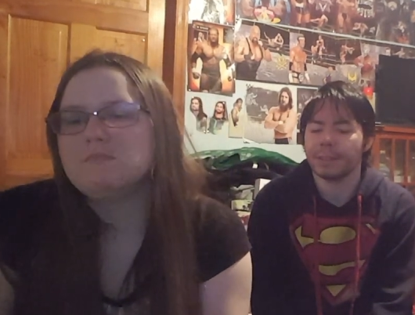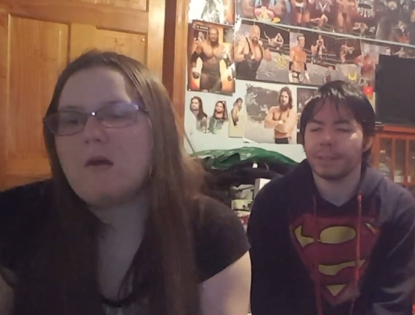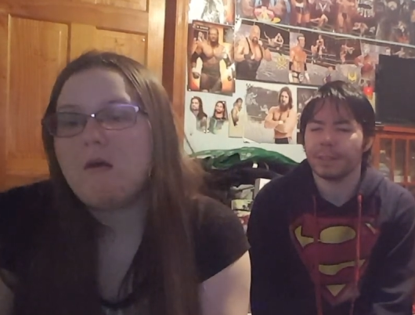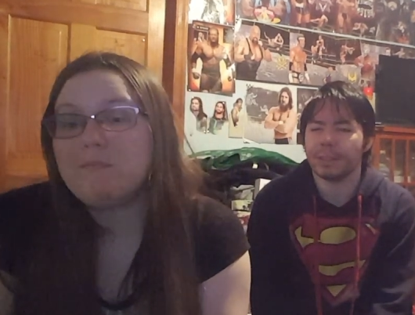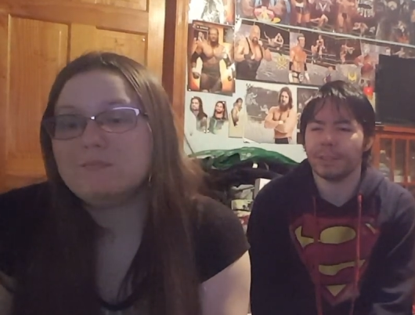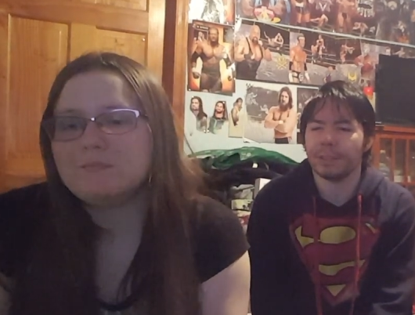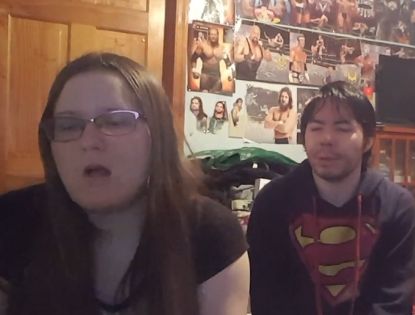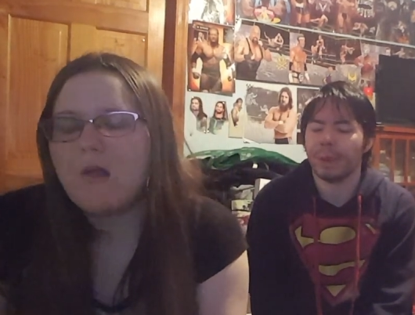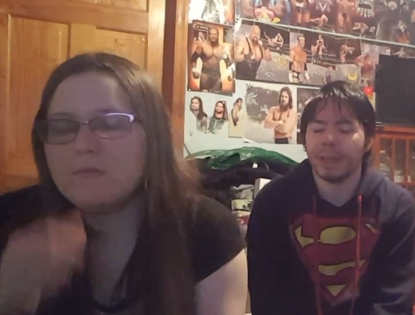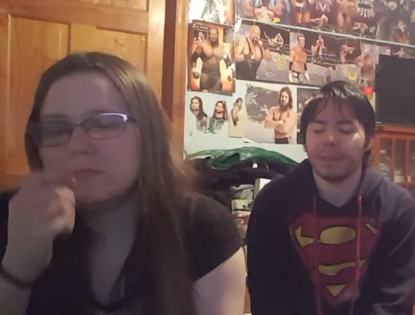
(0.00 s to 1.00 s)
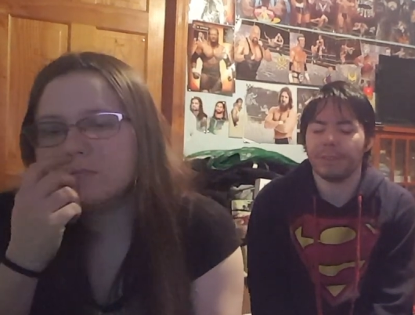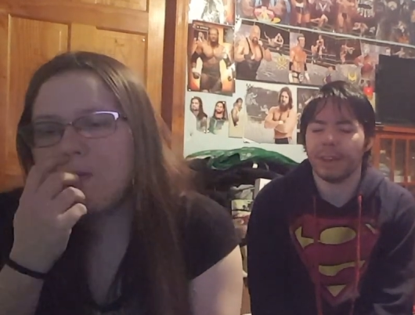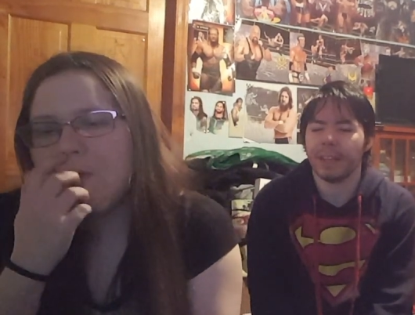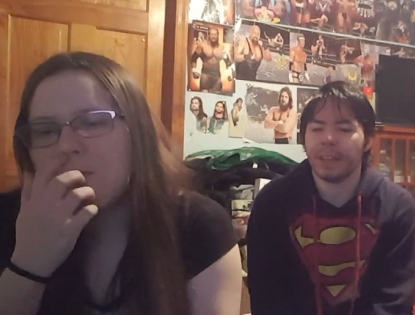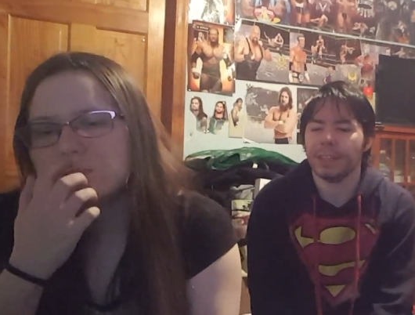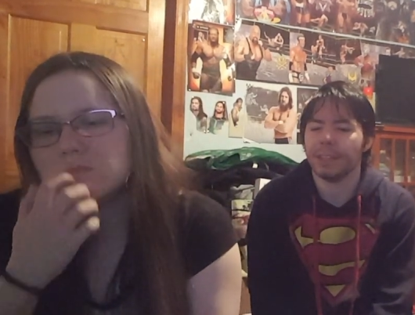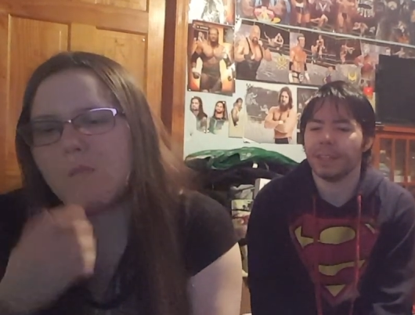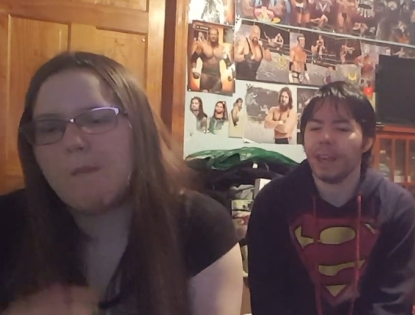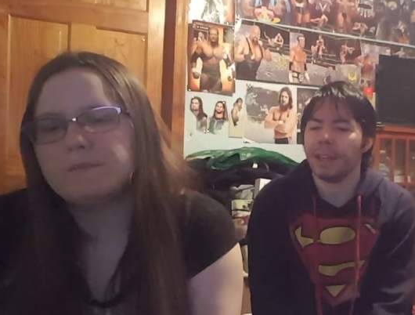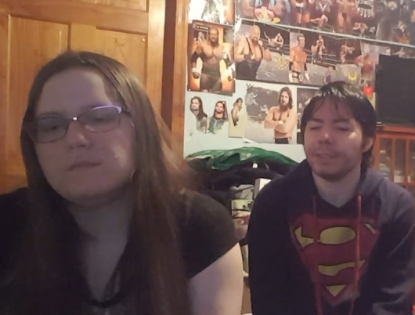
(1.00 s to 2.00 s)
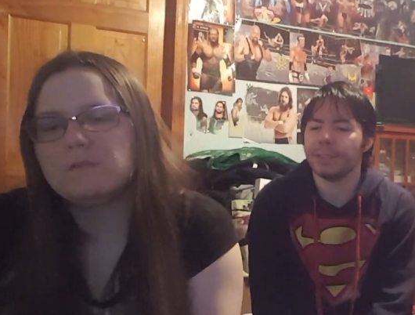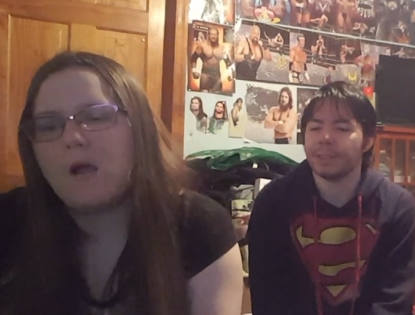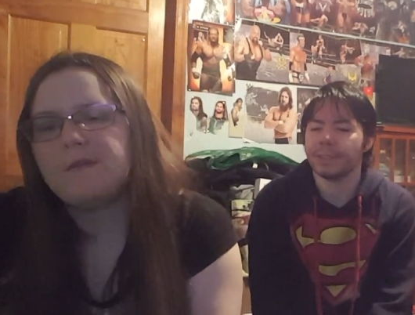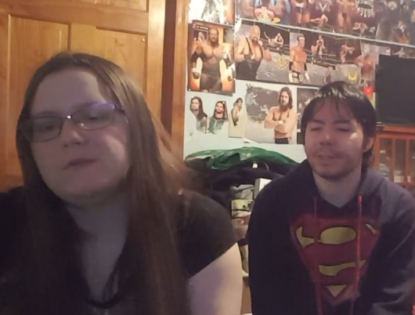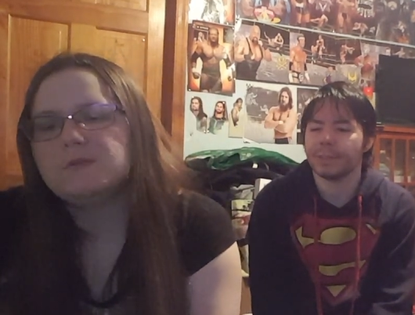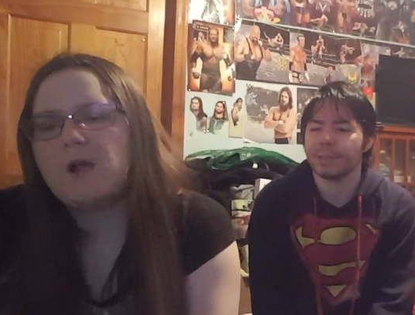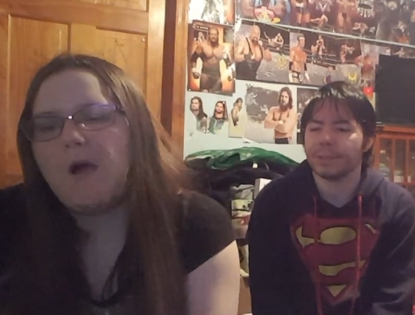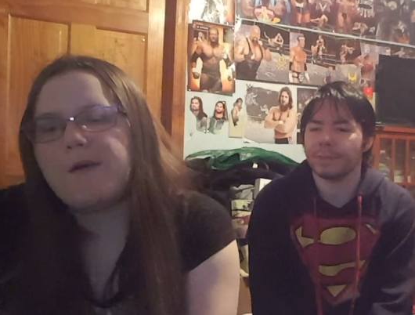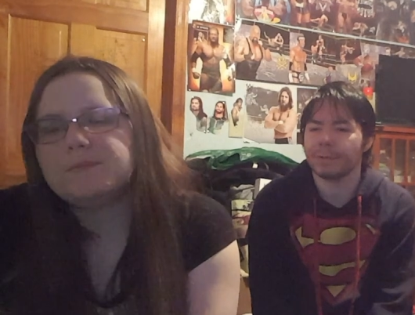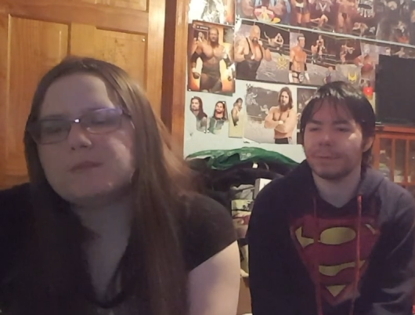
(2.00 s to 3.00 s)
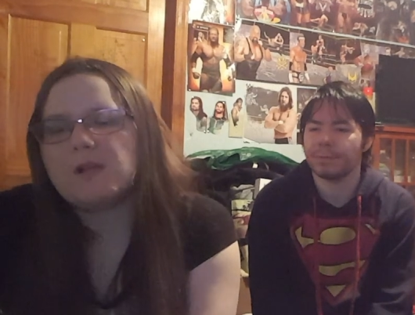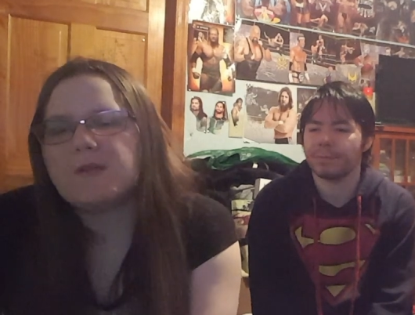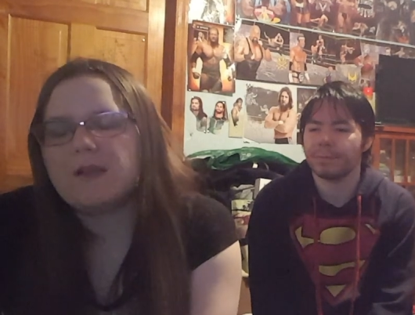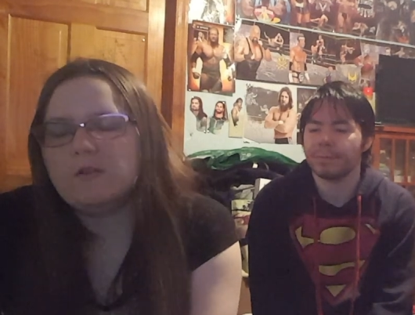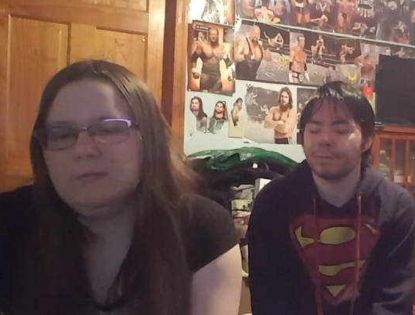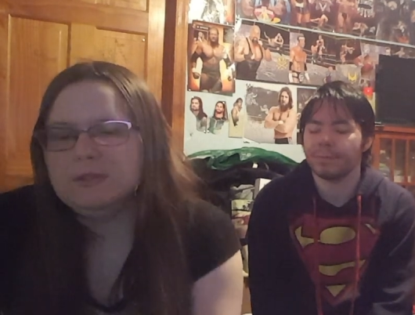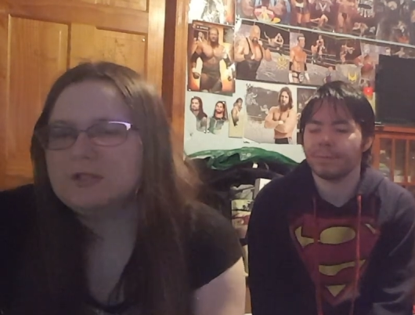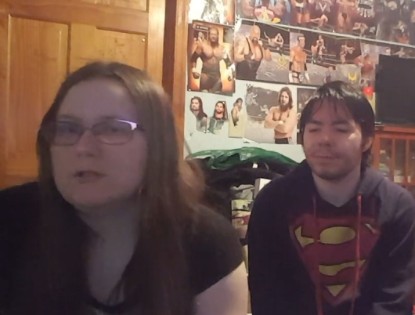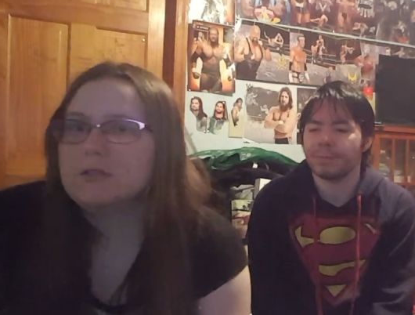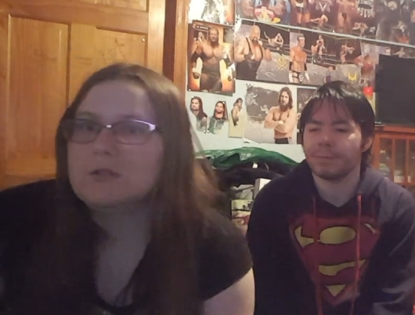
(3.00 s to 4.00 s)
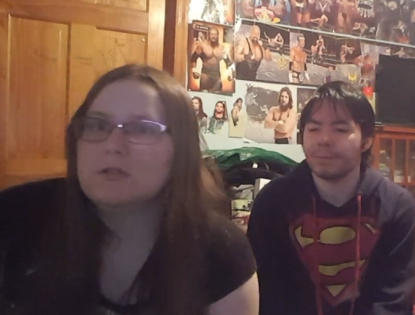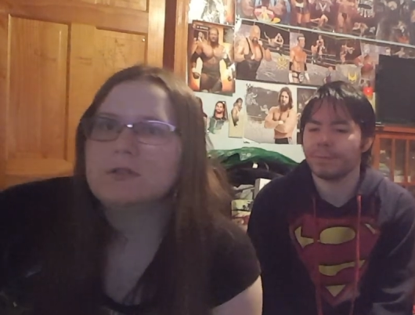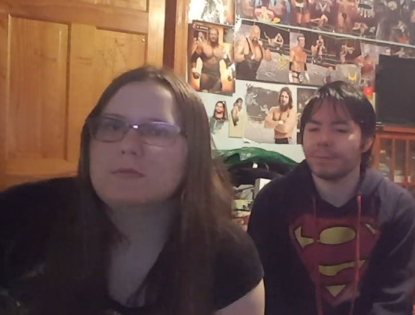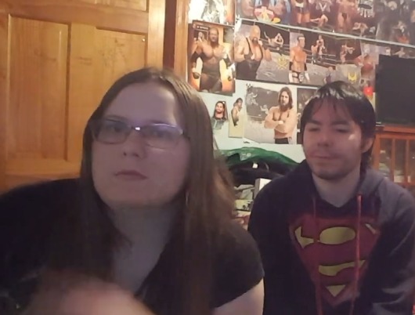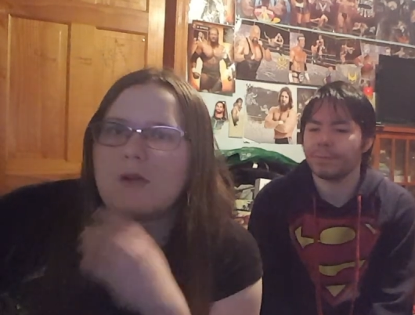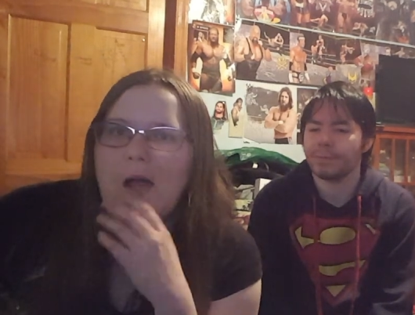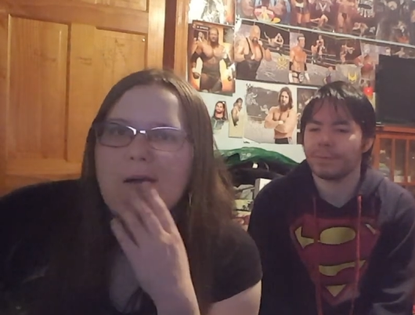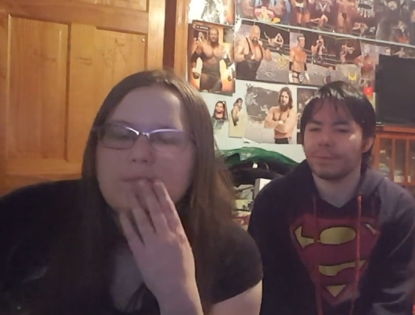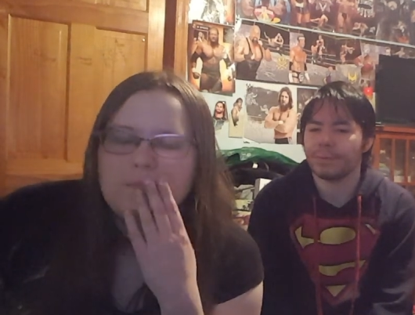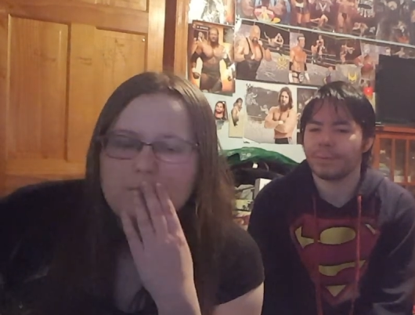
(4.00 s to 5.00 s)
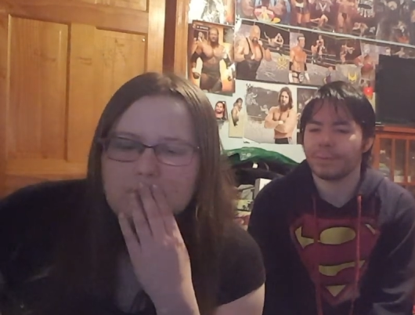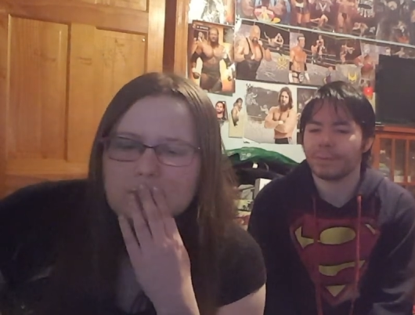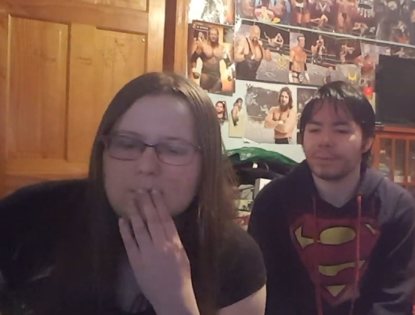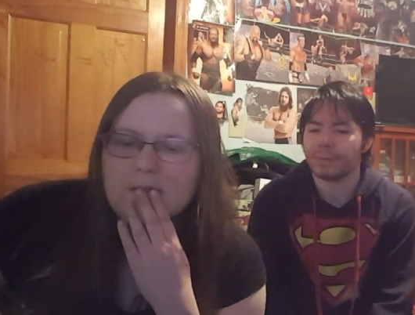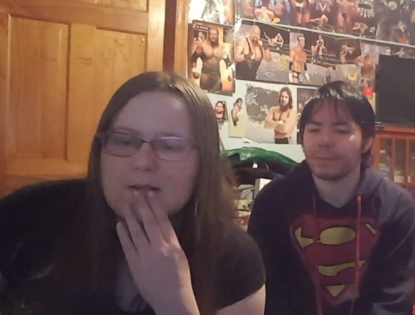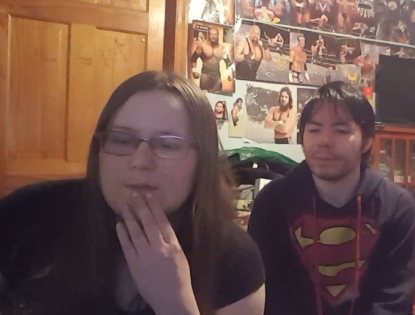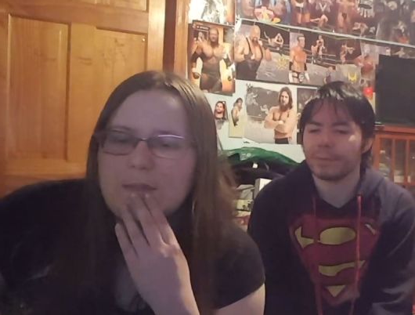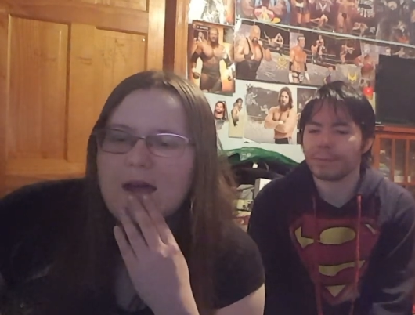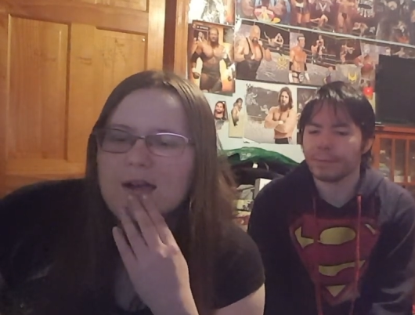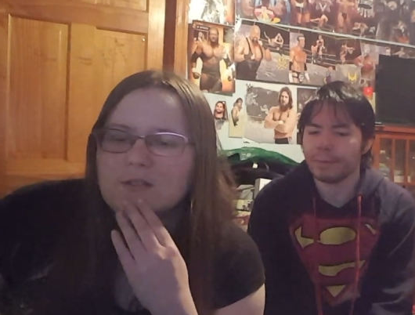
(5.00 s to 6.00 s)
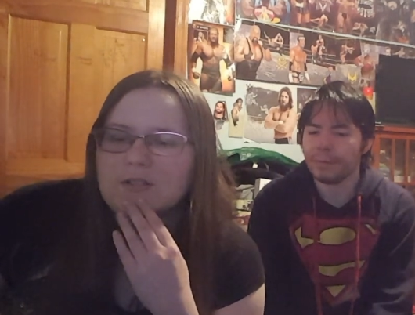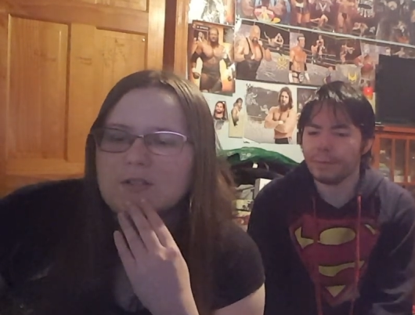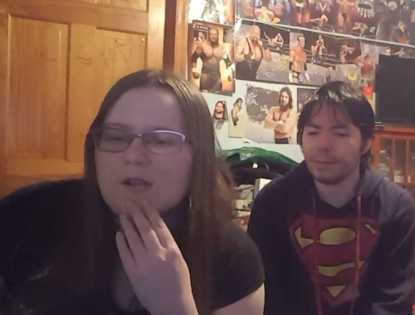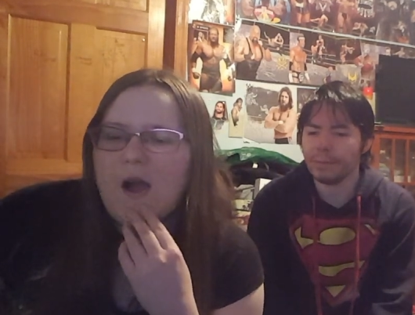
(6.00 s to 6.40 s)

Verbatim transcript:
Speaker 1: Because there's nobody else fighting AJ Styles.
Speaker 2: And then, oh my god. Next match.